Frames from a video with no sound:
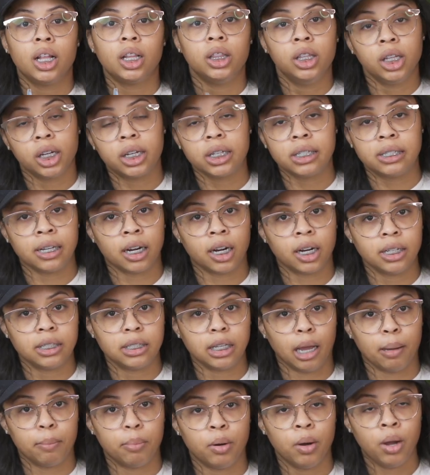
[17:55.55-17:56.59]
look a certain
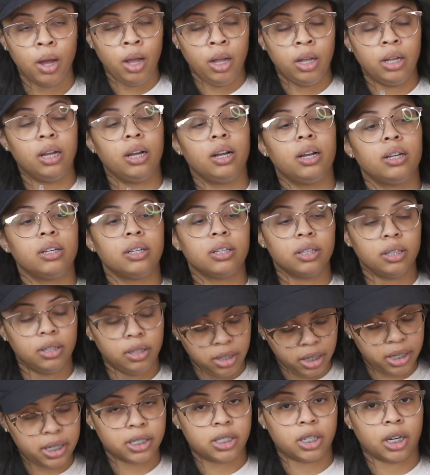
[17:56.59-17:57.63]
type
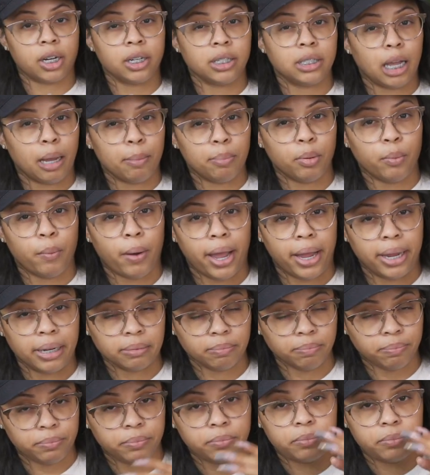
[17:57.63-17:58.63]
of, way.